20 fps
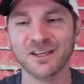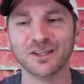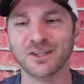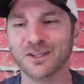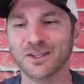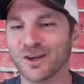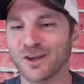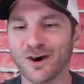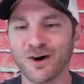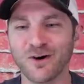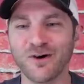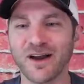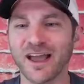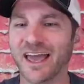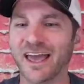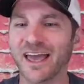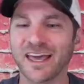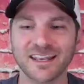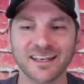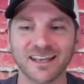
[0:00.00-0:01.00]

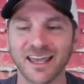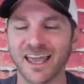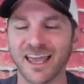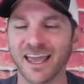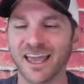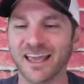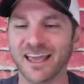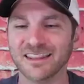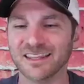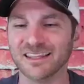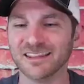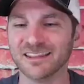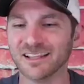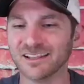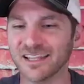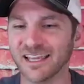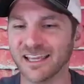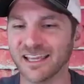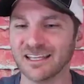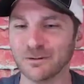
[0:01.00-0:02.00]
and then the
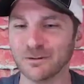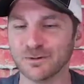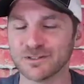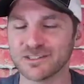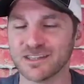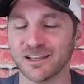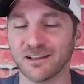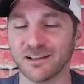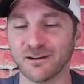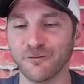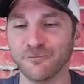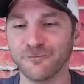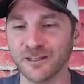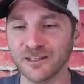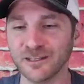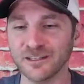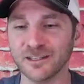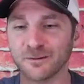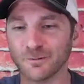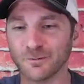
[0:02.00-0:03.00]
lady was like
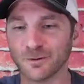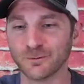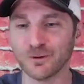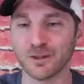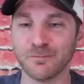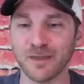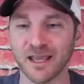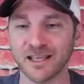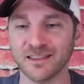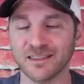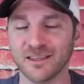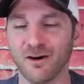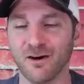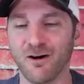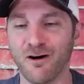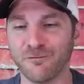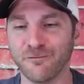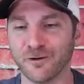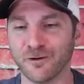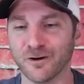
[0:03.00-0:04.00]
offended when we made the
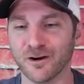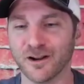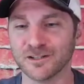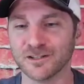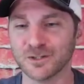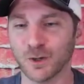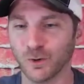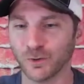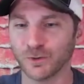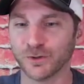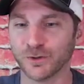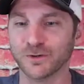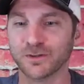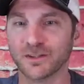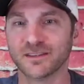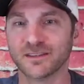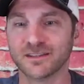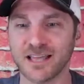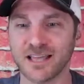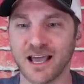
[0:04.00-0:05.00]
offer and told her
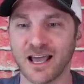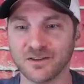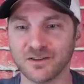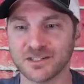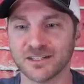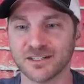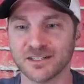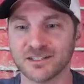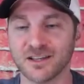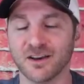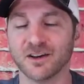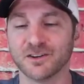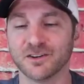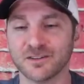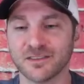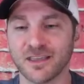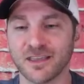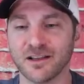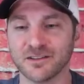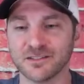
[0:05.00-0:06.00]
that this house needs
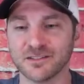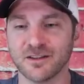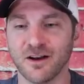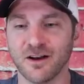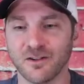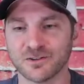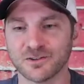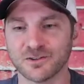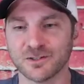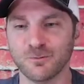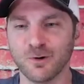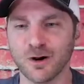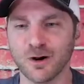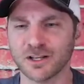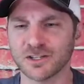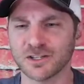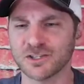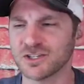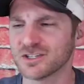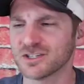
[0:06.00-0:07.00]
$100,000 in
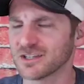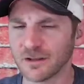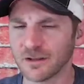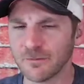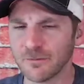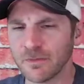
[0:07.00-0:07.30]
work. And she's like,